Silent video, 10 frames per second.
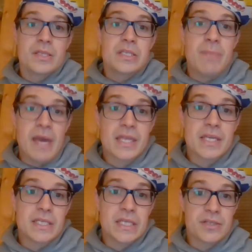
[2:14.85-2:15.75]
To make
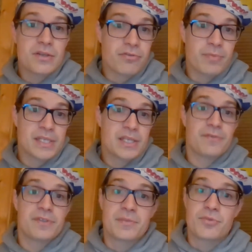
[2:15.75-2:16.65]
this easier for myself,
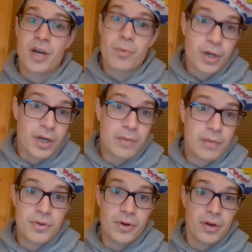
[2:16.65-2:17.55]
since I'm trying to work on a
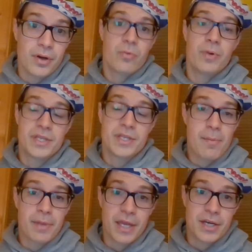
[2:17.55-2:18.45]
computer with
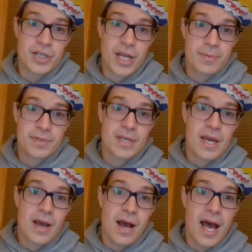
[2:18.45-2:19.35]
complicated shapes,
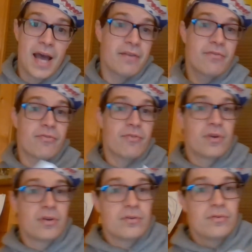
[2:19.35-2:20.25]
I've
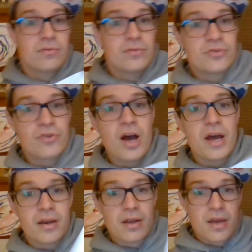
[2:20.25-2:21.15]

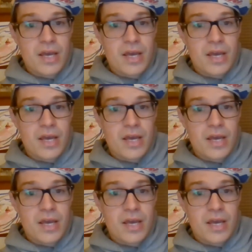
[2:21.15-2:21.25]
drawn